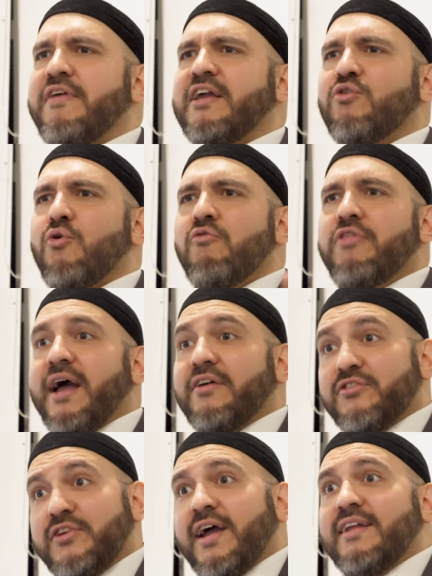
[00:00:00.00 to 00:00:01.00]
And they called
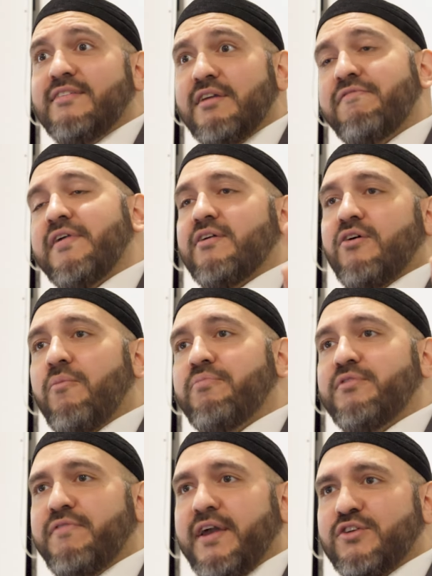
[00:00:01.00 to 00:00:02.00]
that scientific
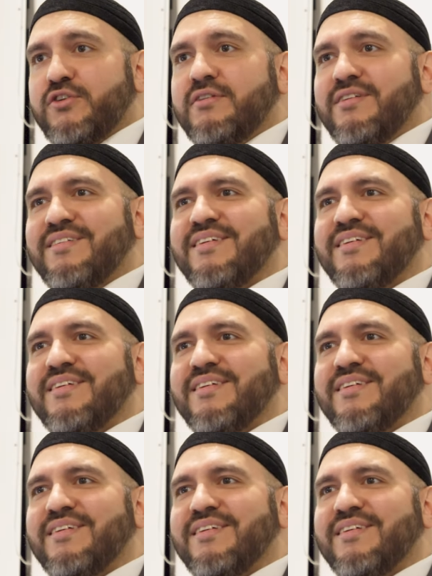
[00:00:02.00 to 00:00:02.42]
observation